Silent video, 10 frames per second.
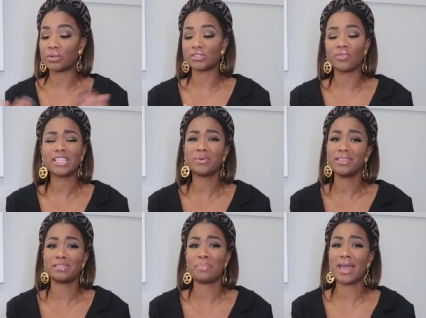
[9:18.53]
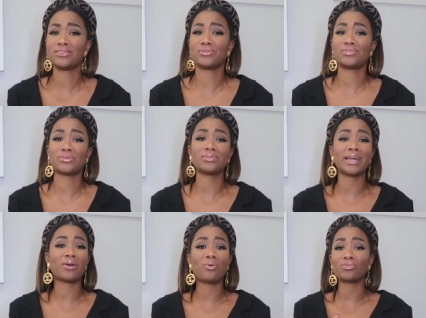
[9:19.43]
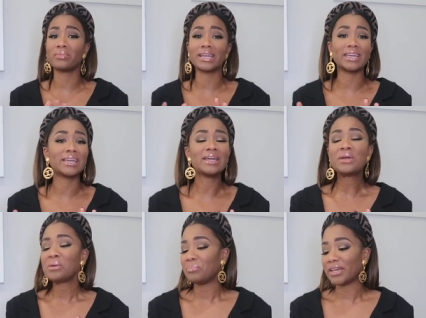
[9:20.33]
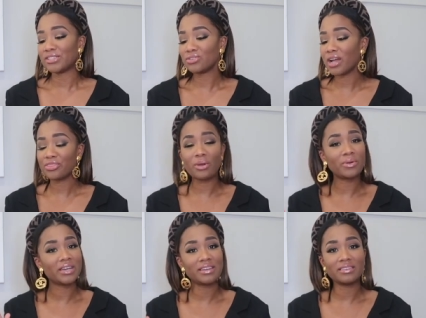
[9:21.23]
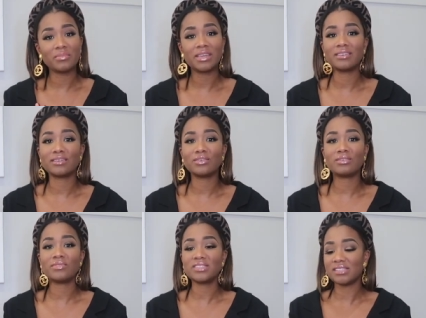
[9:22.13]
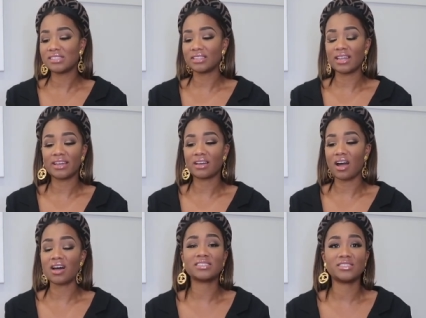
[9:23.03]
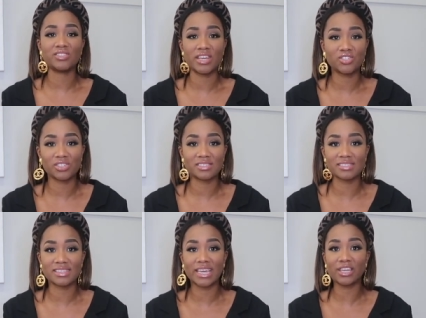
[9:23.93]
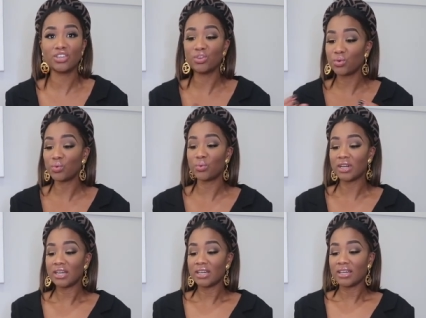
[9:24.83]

And so that's why these bags are so like old money, because you're not throwing in, I mean, this isn't like ostentatious. Like if you